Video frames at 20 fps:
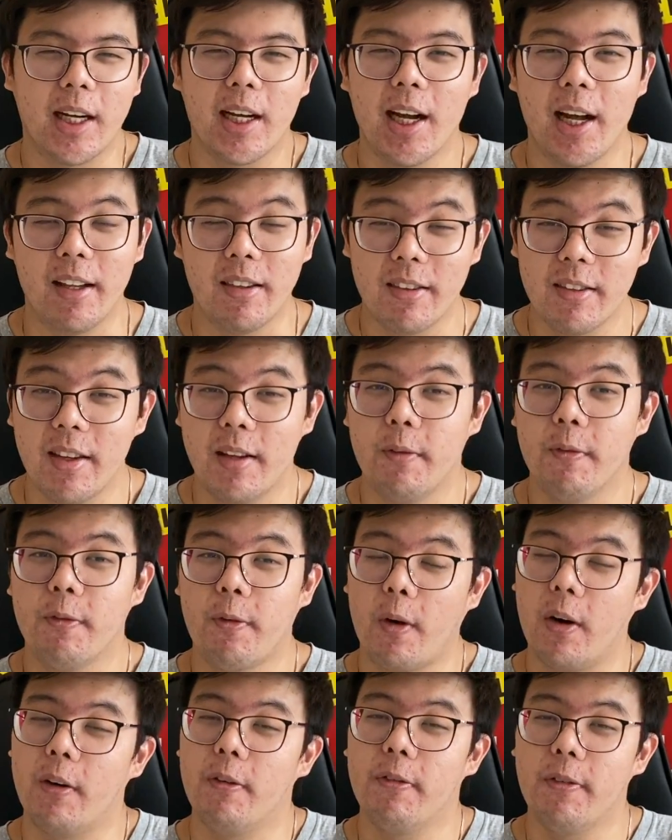cuts it
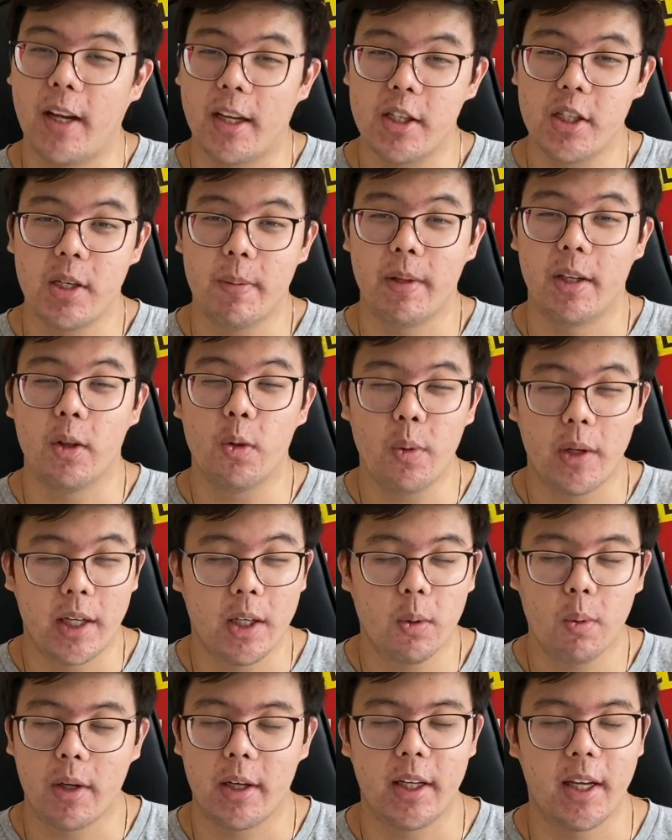for a flagship in
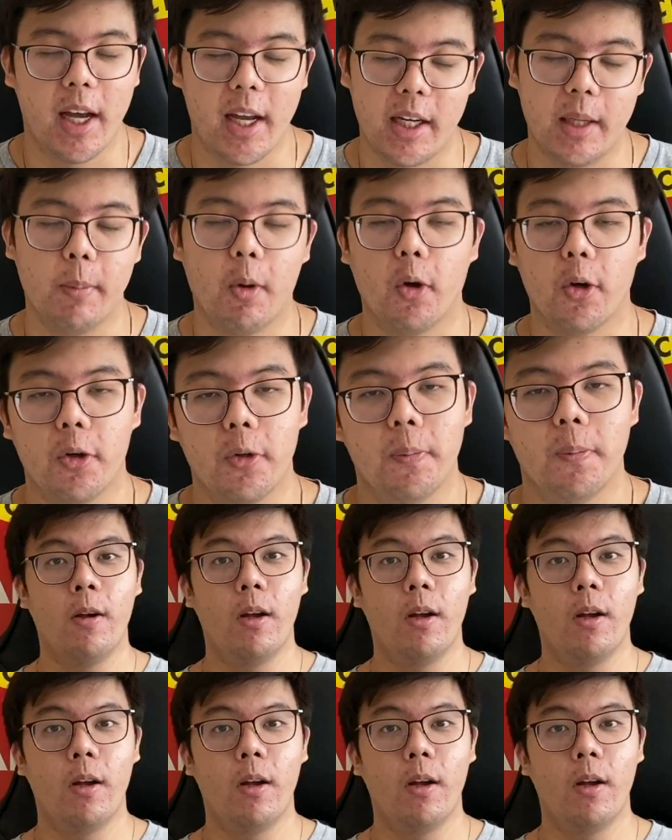2020 anymore.